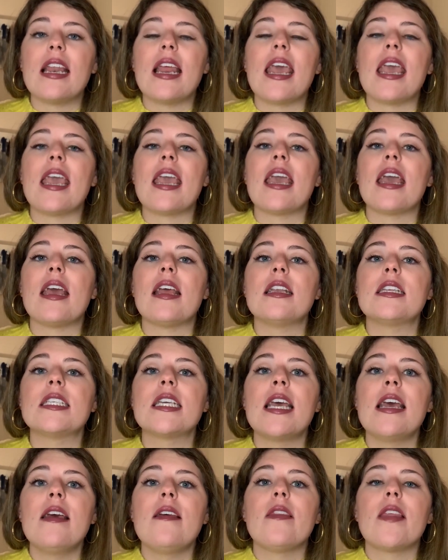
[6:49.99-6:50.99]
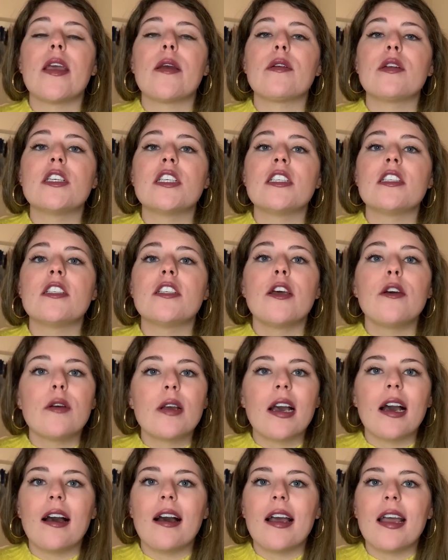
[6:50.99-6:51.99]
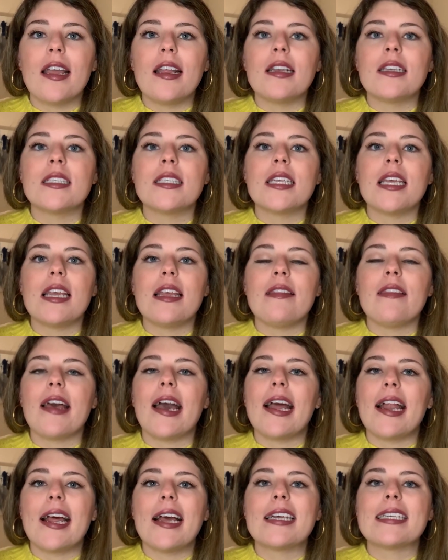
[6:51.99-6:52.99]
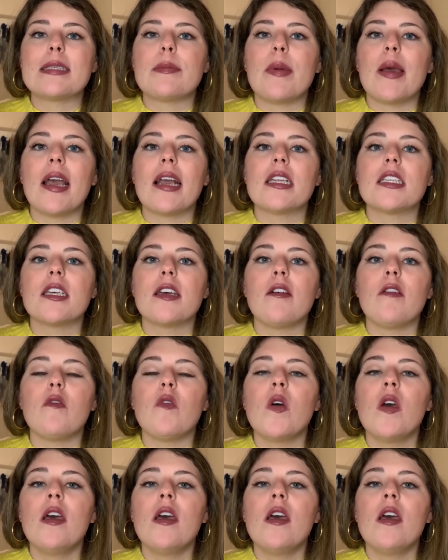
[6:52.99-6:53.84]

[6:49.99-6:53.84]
and they were just so kind in that aspect of